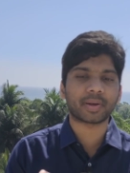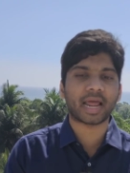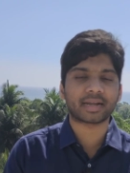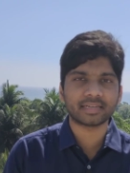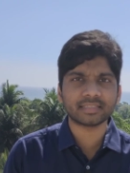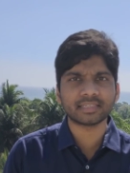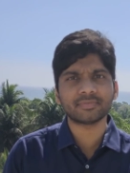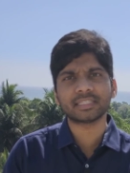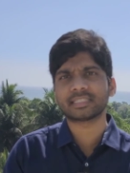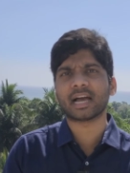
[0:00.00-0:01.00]
practice it
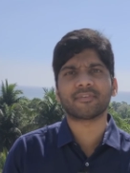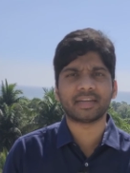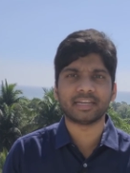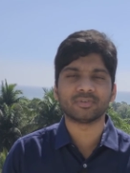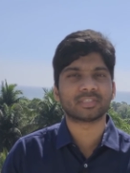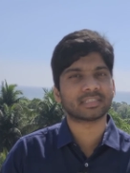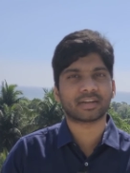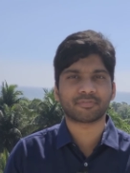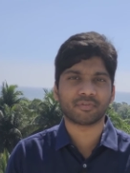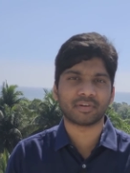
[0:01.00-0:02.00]
with Java 8 using
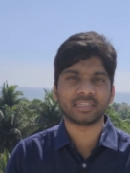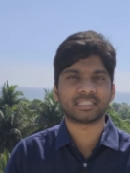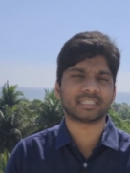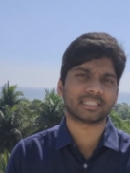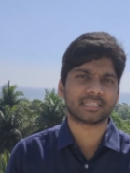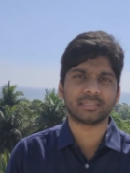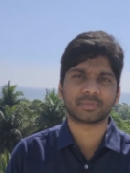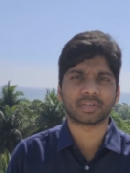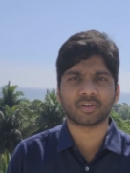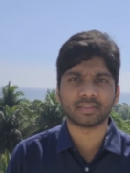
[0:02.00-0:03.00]
that for each and streams and